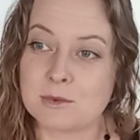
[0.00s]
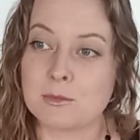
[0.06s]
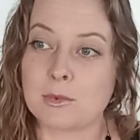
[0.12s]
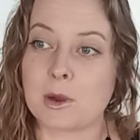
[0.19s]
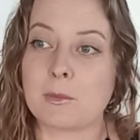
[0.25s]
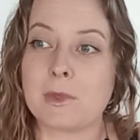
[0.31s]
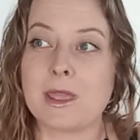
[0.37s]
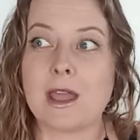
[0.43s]

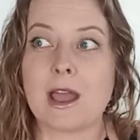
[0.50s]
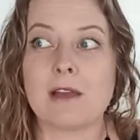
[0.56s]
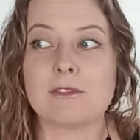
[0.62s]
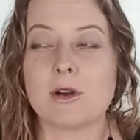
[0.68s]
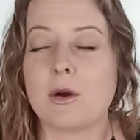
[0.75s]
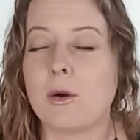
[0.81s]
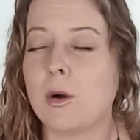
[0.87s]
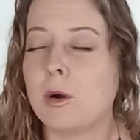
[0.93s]
Where we
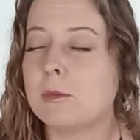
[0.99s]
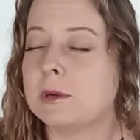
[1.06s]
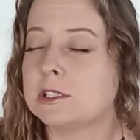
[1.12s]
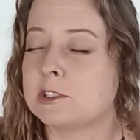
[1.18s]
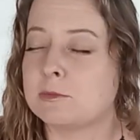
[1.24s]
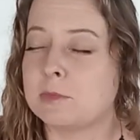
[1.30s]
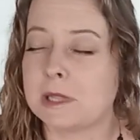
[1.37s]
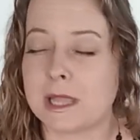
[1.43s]
have a whole
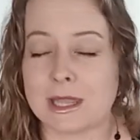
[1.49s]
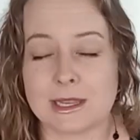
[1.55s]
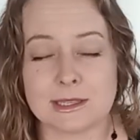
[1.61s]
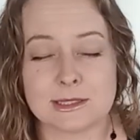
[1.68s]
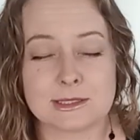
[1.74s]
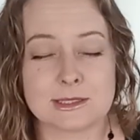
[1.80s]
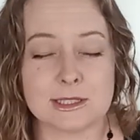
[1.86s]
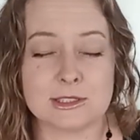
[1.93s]
bunch of
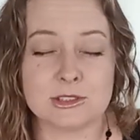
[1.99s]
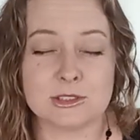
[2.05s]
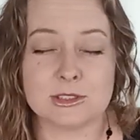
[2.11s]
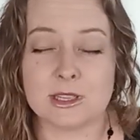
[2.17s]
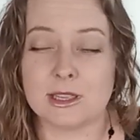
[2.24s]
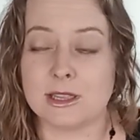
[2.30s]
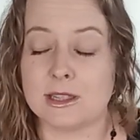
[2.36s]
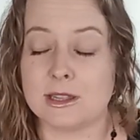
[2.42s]
planets
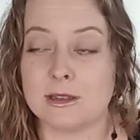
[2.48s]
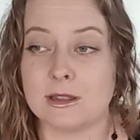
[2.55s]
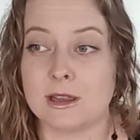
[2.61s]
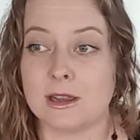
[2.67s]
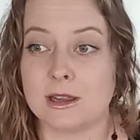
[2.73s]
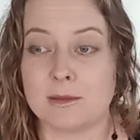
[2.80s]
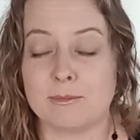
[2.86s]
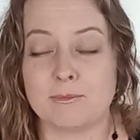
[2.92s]
in
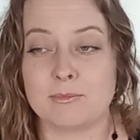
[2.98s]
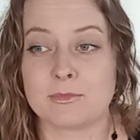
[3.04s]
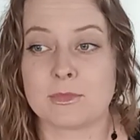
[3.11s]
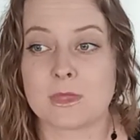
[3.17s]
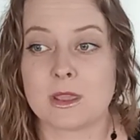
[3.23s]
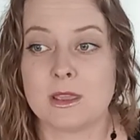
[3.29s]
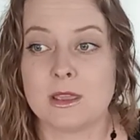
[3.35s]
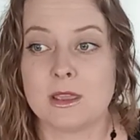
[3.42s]

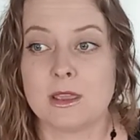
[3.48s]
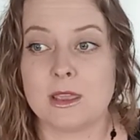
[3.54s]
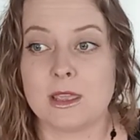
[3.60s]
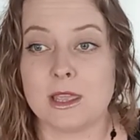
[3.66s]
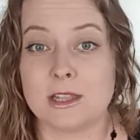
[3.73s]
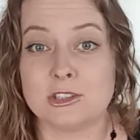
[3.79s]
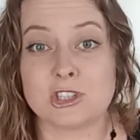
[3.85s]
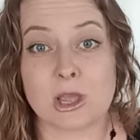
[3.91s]

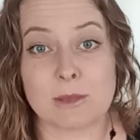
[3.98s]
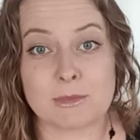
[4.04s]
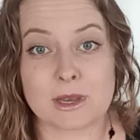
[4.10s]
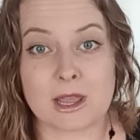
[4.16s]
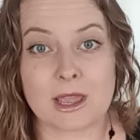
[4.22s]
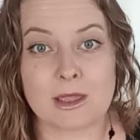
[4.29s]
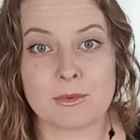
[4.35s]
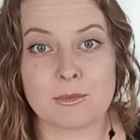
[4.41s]

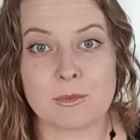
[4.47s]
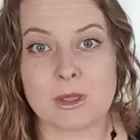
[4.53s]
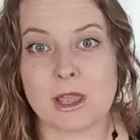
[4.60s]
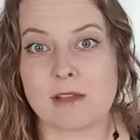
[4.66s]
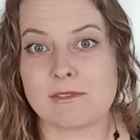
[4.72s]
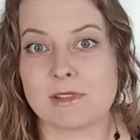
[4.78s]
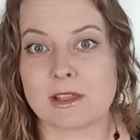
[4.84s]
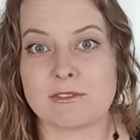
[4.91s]
Gemini. We
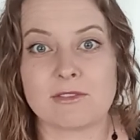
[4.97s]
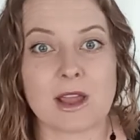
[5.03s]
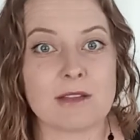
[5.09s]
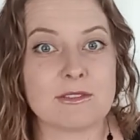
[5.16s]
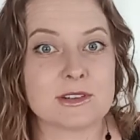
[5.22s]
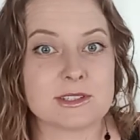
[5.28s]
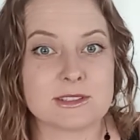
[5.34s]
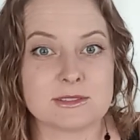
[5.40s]
have like
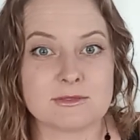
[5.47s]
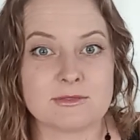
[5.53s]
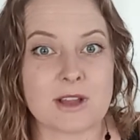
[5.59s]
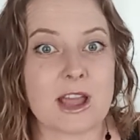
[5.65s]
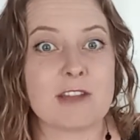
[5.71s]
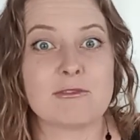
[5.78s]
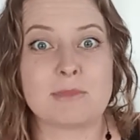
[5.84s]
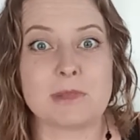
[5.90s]

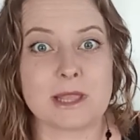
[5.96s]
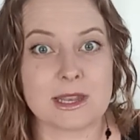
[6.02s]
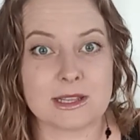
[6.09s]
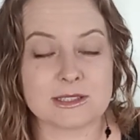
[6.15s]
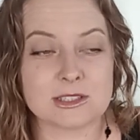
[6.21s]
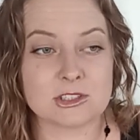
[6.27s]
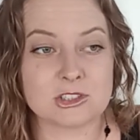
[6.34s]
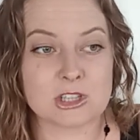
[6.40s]
five
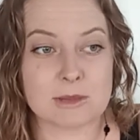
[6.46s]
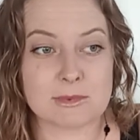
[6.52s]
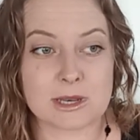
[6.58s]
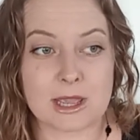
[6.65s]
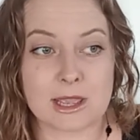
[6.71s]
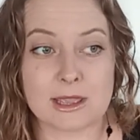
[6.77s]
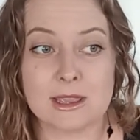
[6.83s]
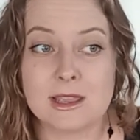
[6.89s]
planets in
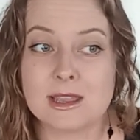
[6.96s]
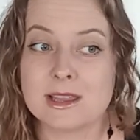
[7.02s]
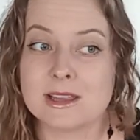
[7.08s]
Gemini.